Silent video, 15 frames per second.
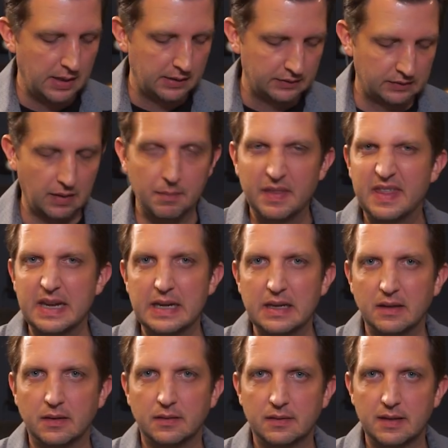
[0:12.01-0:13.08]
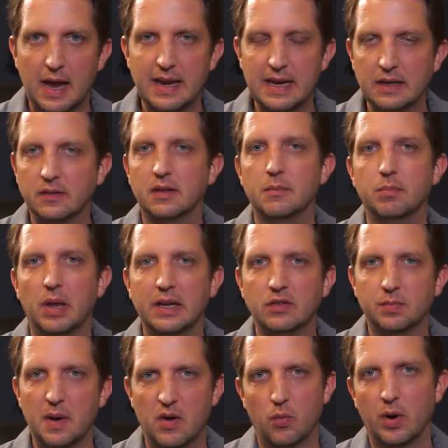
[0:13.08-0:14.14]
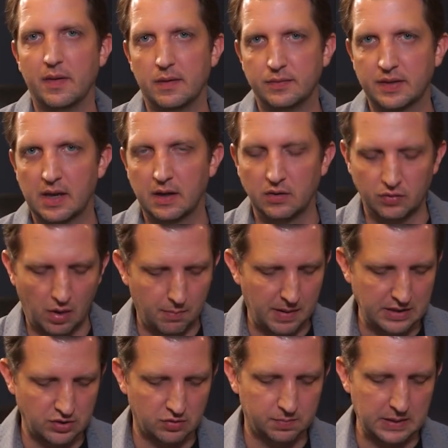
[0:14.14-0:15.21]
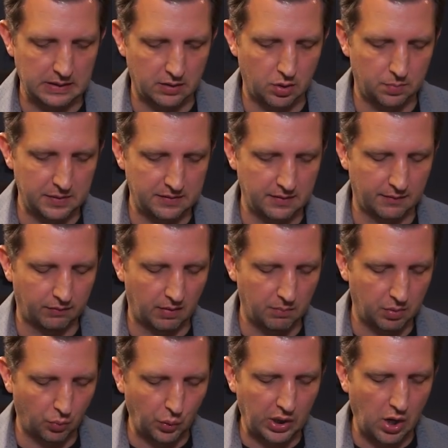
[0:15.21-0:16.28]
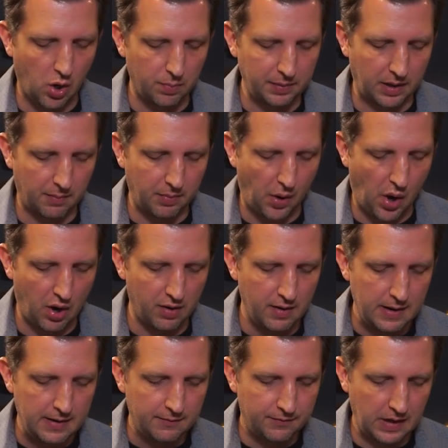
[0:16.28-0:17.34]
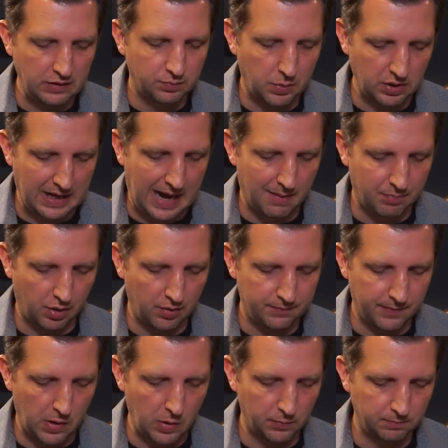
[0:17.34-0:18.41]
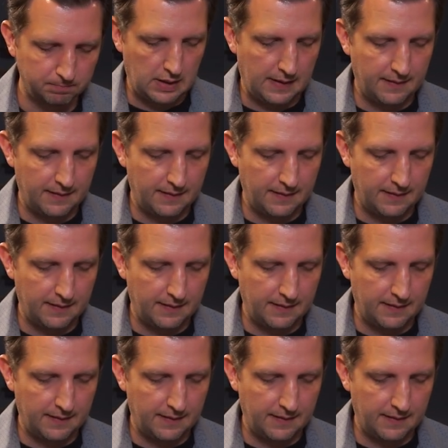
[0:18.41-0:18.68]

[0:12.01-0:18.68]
Some of the settings and placement of where the settings are might just be a little bit different. But we're going to open up our Facebook app on our phone.